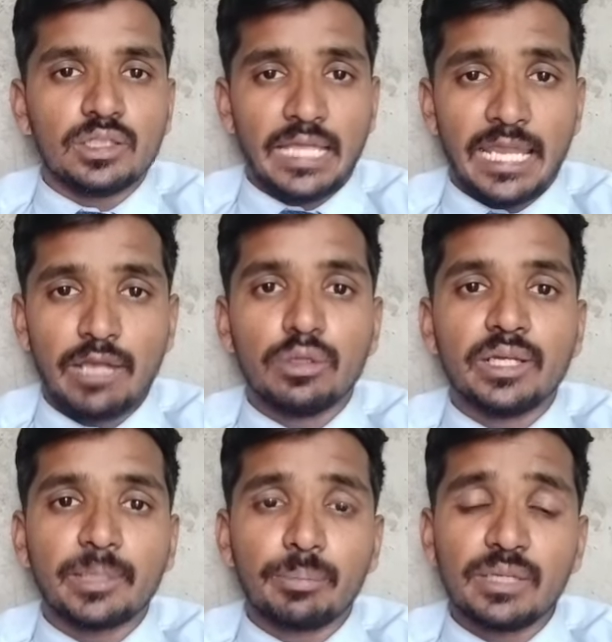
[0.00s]
have
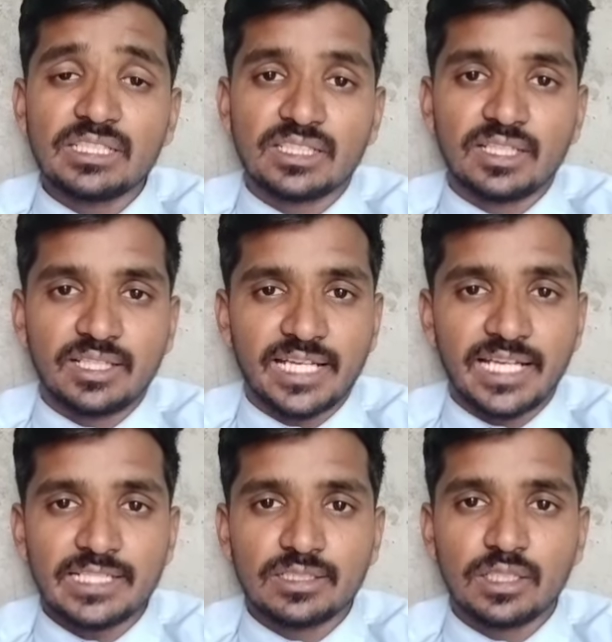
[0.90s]
replaced
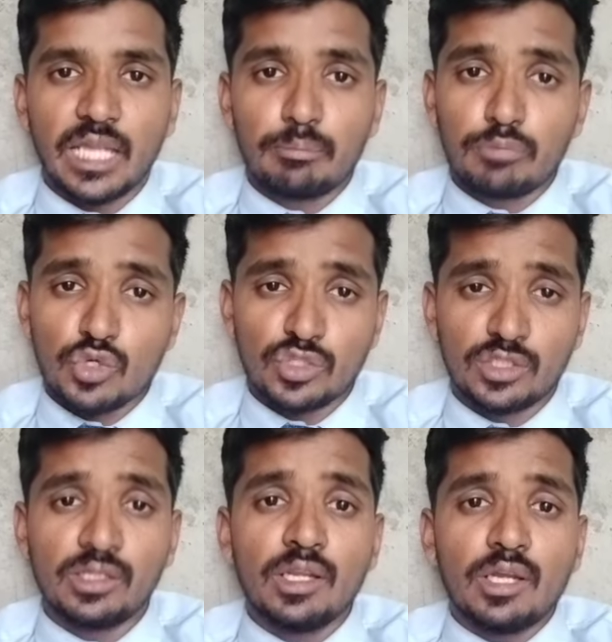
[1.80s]
traditional
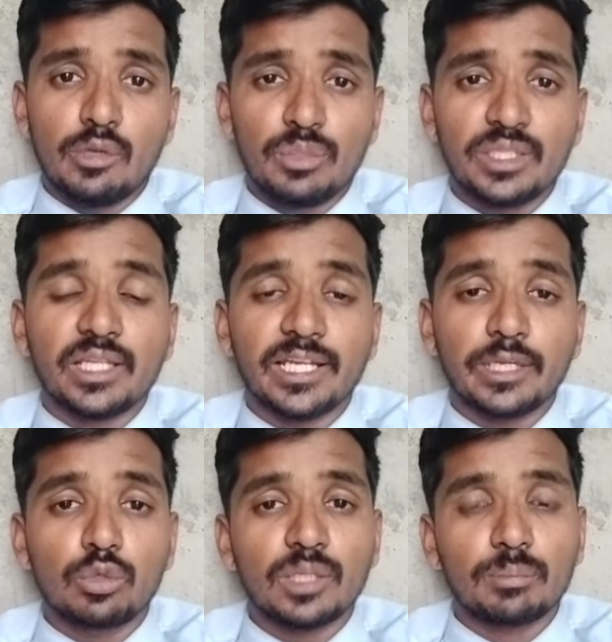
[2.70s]
appraisal with
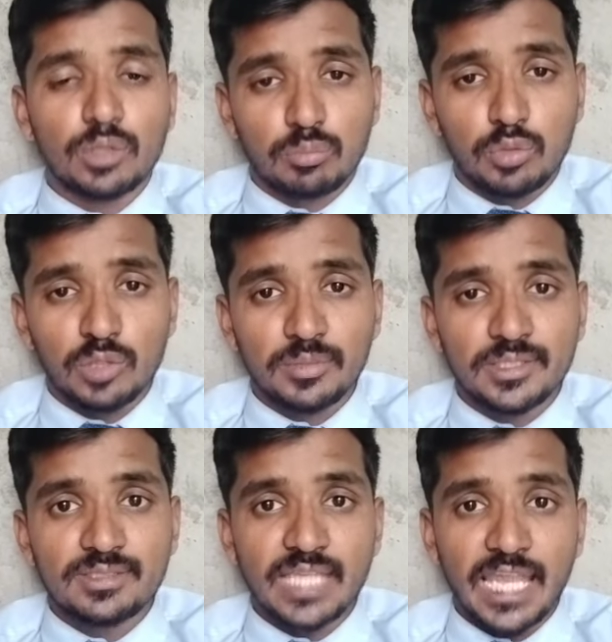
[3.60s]
regular
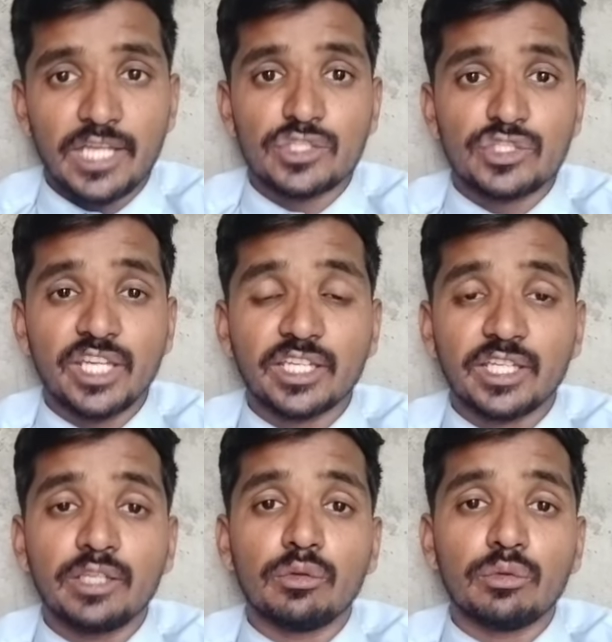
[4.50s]
performance and check
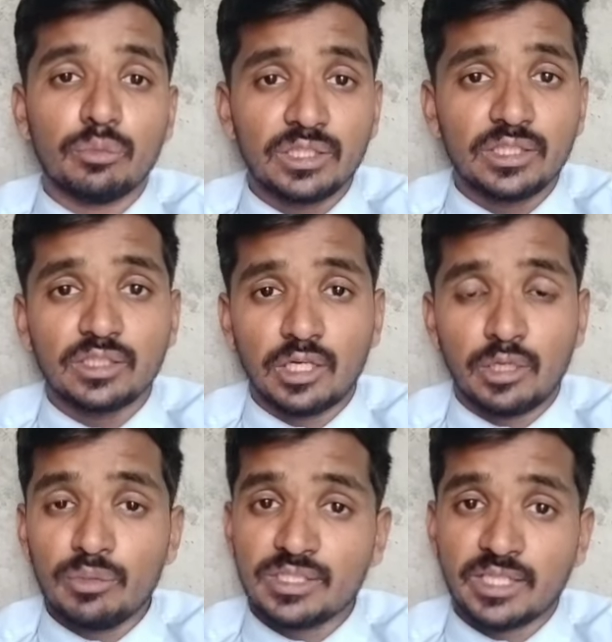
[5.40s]
in with
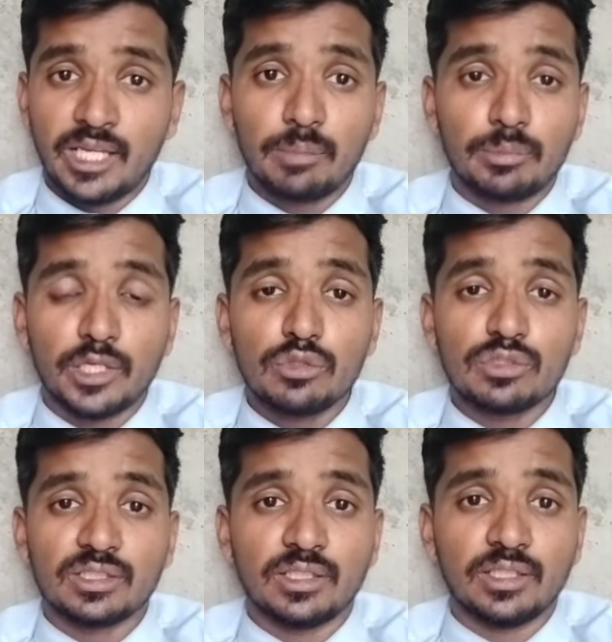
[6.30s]
which help
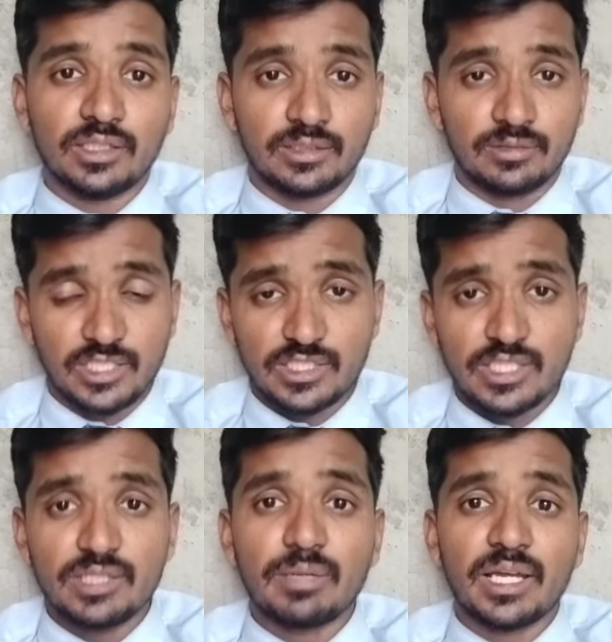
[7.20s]
reduce
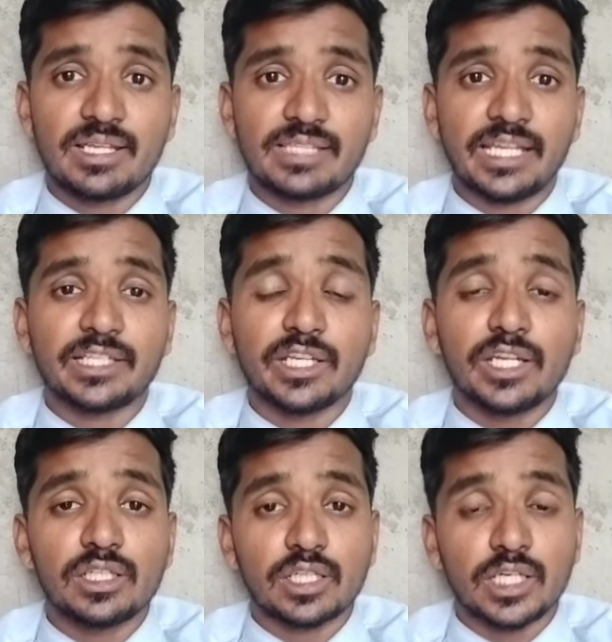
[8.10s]
recency bias and
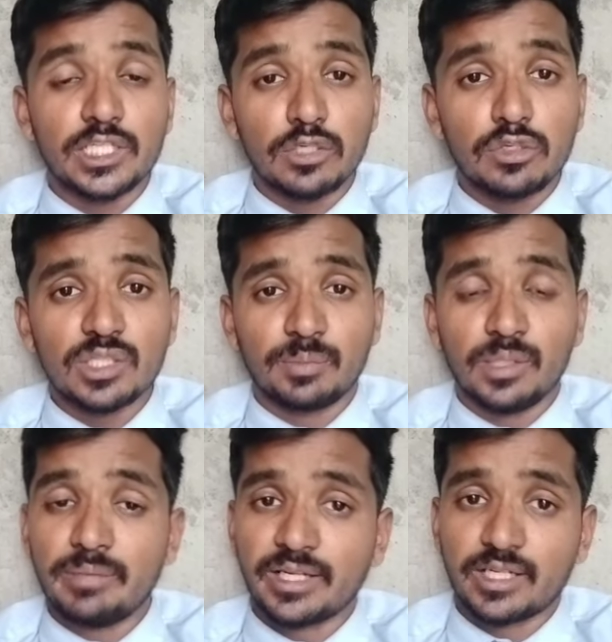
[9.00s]
create a continuous
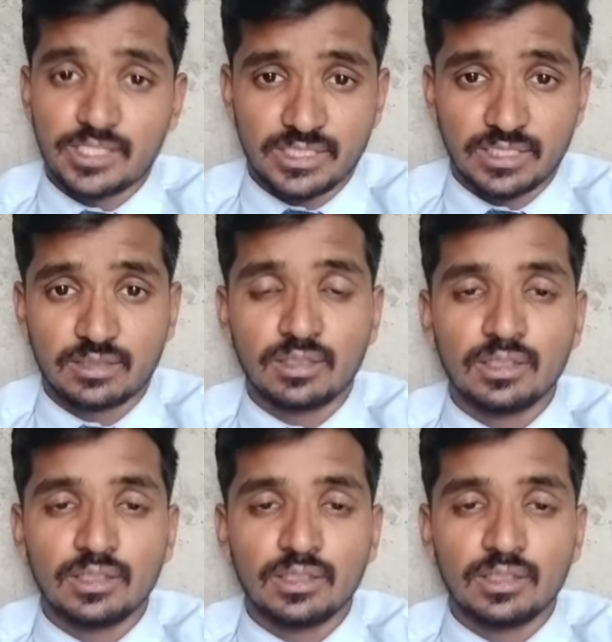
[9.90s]
feedback culture.